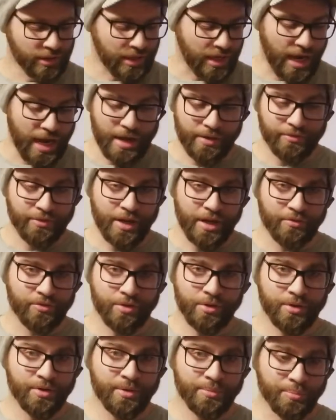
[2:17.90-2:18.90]
I've
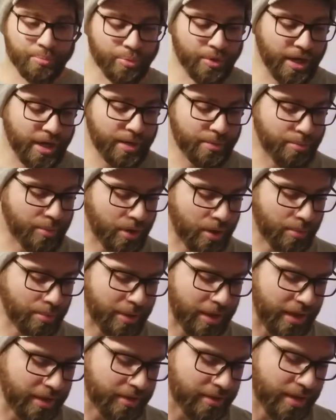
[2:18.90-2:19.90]
never bred ball
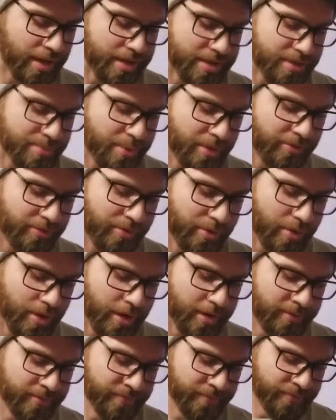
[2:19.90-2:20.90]
pythons
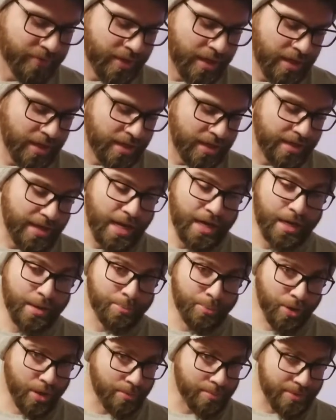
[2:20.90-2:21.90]
before. Not
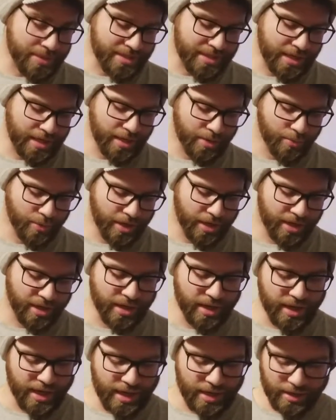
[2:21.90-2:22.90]
on purpose anyway.
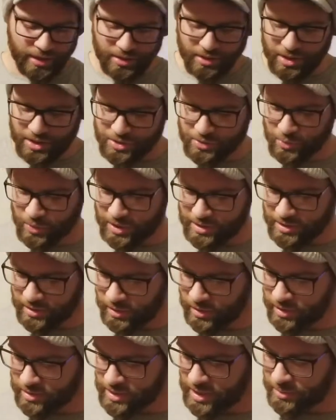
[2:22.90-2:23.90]
I had a clutch once a
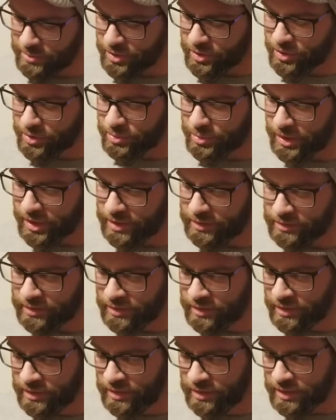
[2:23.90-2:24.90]
long time ago, but
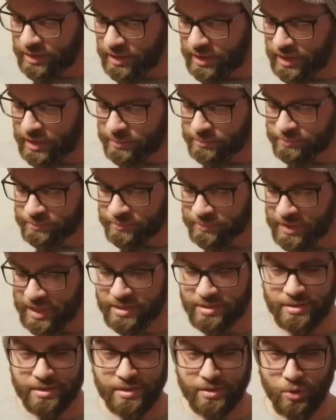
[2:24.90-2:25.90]

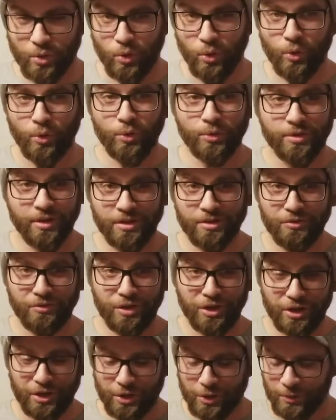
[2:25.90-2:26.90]
that's a whole nother
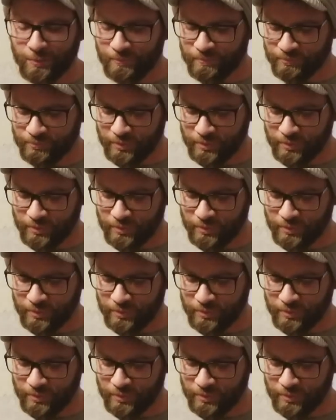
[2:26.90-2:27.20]
video.